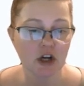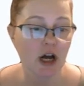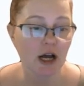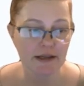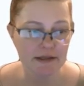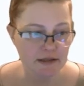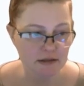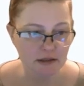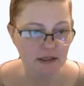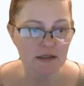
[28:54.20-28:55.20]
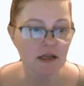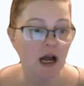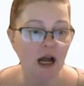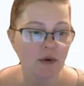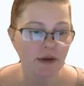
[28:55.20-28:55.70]
Gauze is
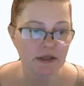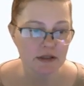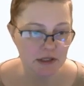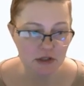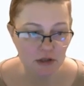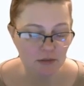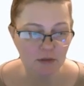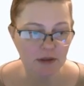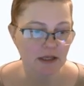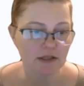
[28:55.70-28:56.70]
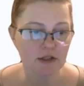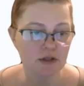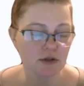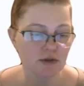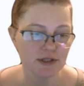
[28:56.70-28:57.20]
not going to be durable because
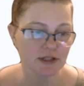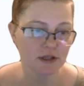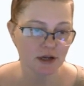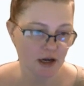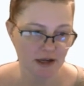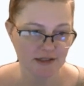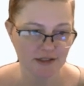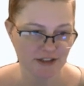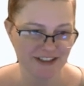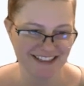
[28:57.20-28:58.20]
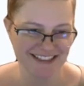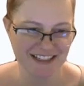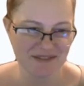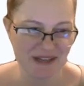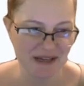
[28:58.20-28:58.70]
you use the gauze and you're not
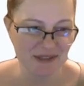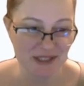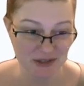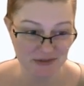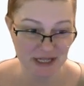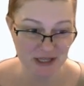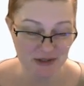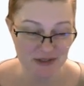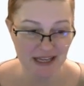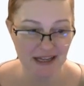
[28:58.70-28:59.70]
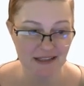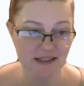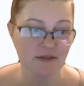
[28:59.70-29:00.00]
going to be able to reuse that.